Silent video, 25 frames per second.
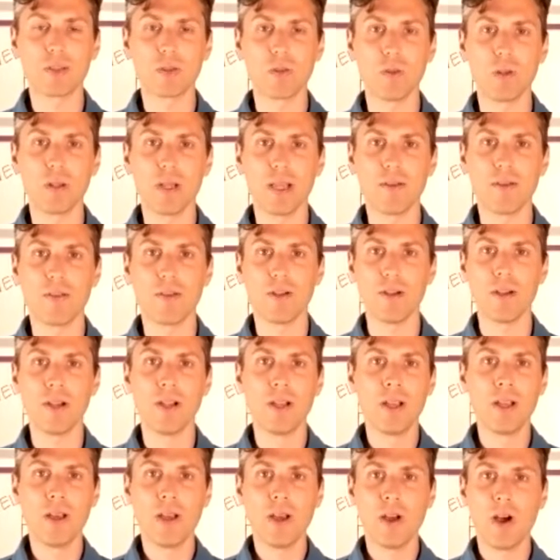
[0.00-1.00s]
level,
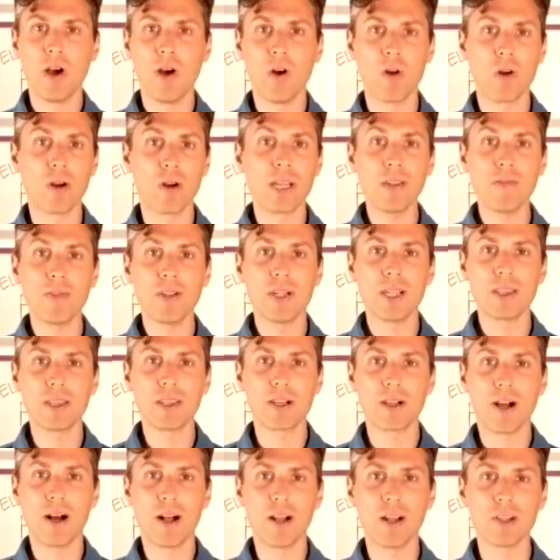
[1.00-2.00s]
or even at the
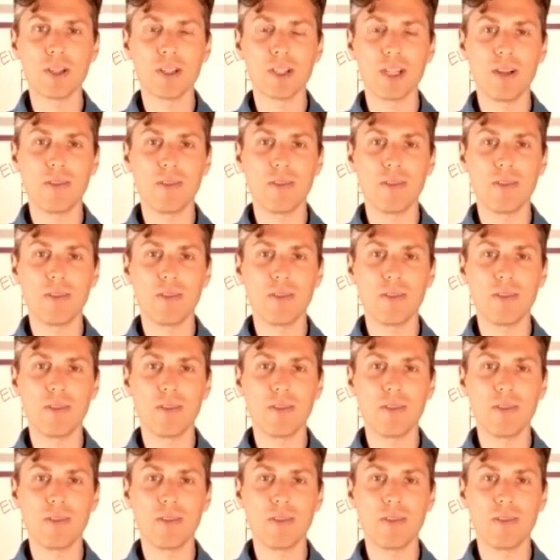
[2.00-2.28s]
college level.